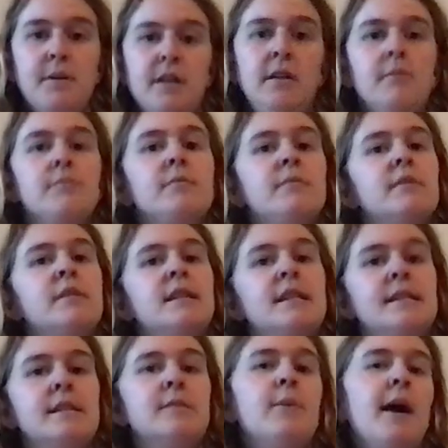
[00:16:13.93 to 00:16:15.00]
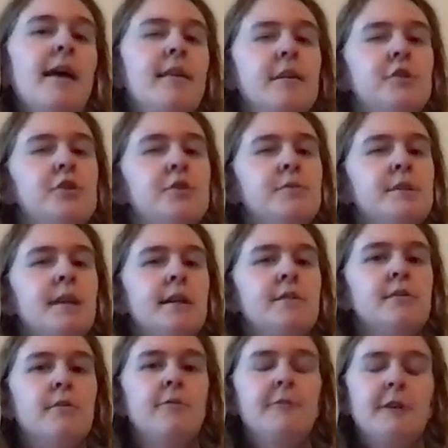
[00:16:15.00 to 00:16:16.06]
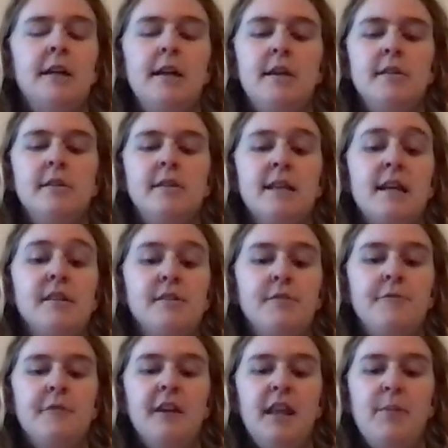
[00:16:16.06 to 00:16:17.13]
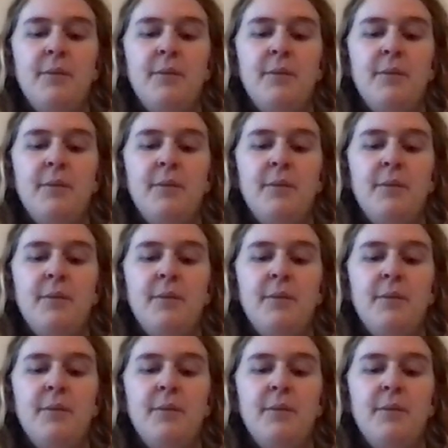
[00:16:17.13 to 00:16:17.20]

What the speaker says: But this is why I think she was like so free, said it so freely.